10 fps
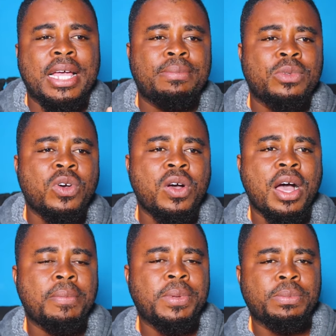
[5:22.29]
I am not
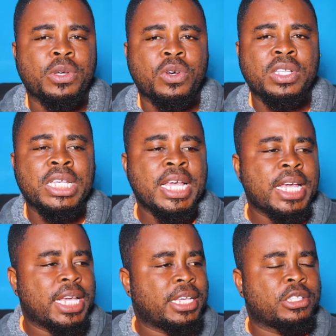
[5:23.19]
happy because
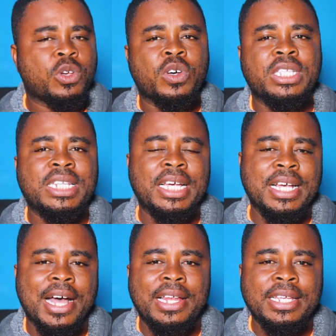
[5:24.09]
he's gotten a
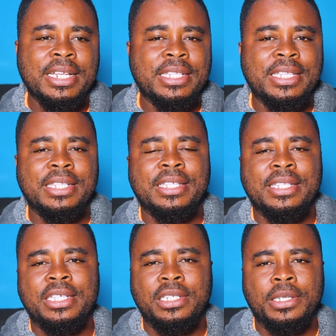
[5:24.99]
Ghanaian
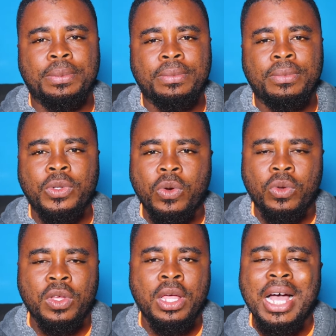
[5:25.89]
citizenship. No.
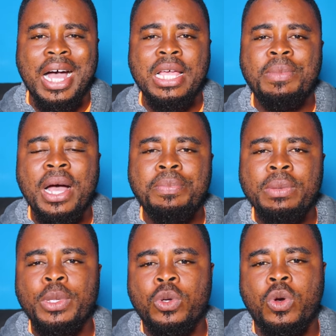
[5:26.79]
I am
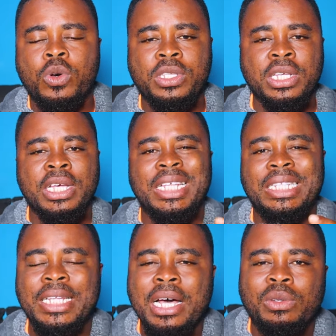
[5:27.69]
happy because
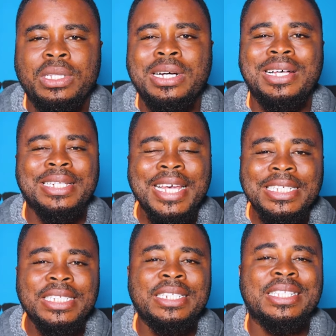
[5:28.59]
now the
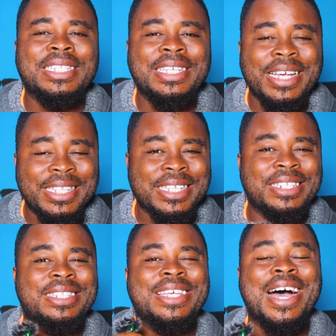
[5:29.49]
connection is
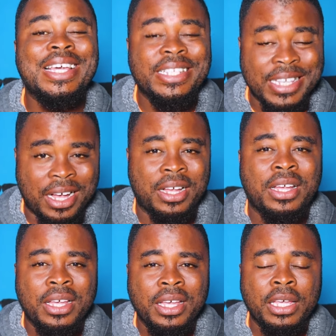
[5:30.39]
getting tighter,
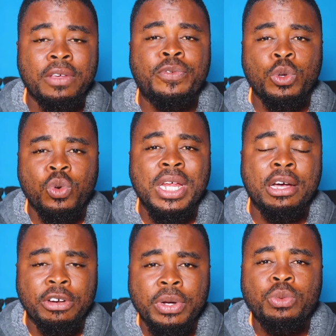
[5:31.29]
if you would
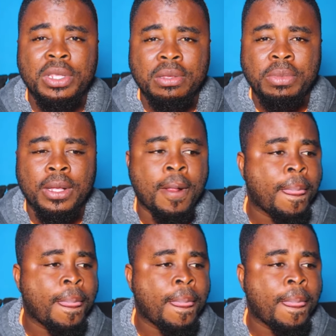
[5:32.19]
agree with me.